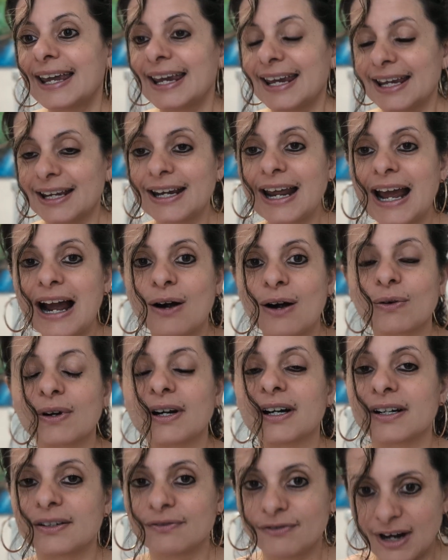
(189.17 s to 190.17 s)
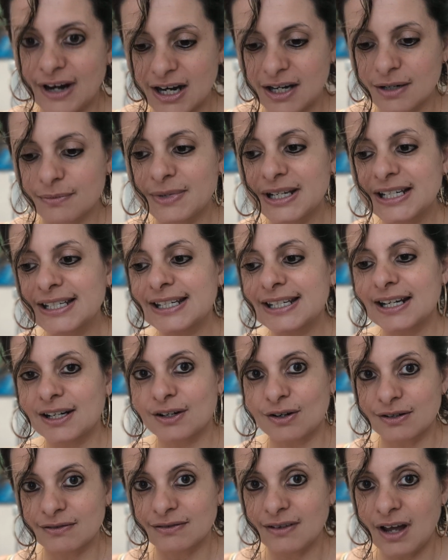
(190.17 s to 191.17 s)
in our environment, in
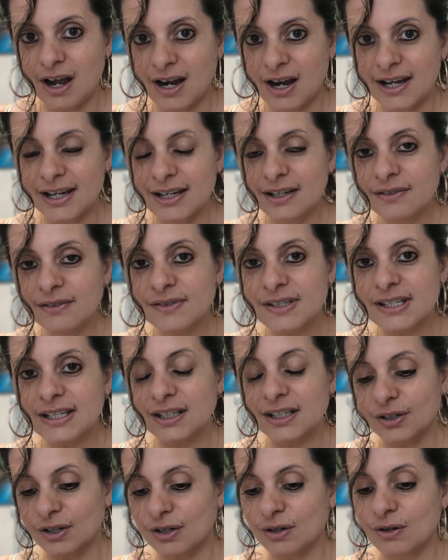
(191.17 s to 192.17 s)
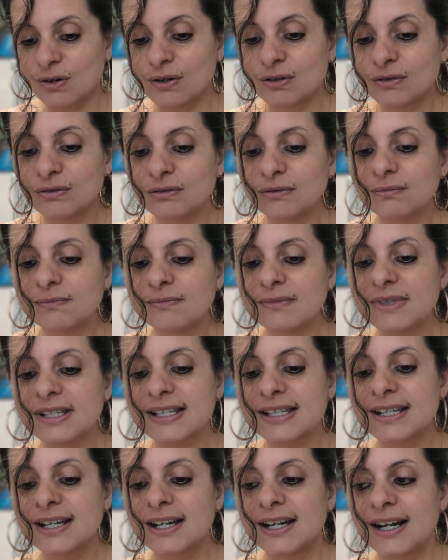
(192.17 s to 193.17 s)
our lives, in our
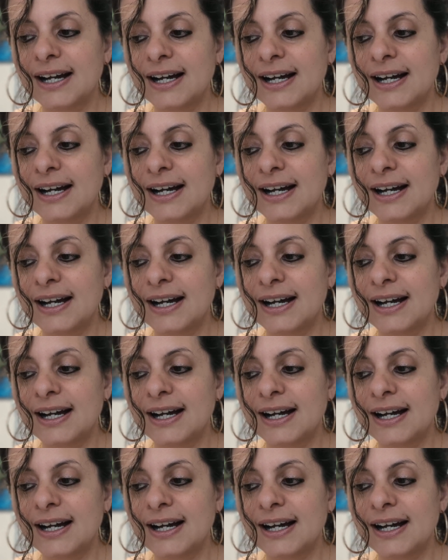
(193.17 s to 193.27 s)
homes,